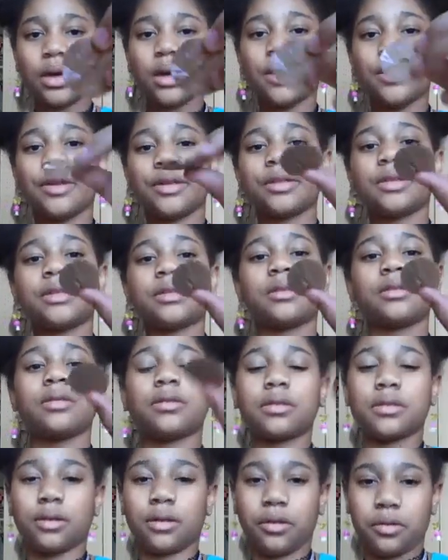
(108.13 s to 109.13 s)
This
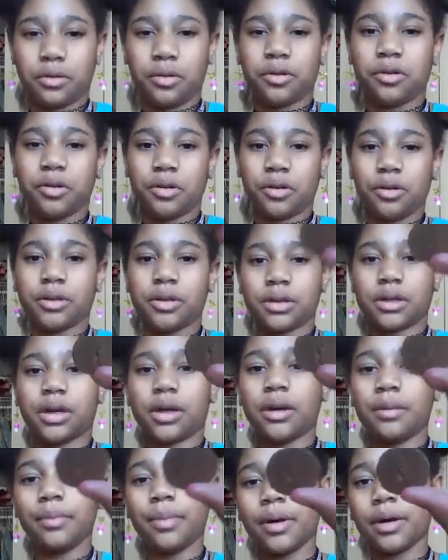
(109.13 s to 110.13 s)
looks a little dirty on the
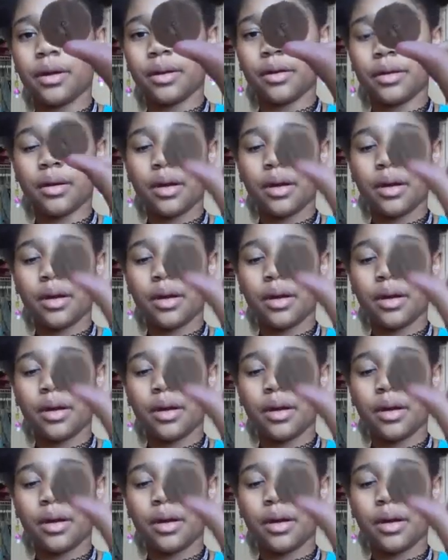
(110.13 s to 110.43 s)
side, but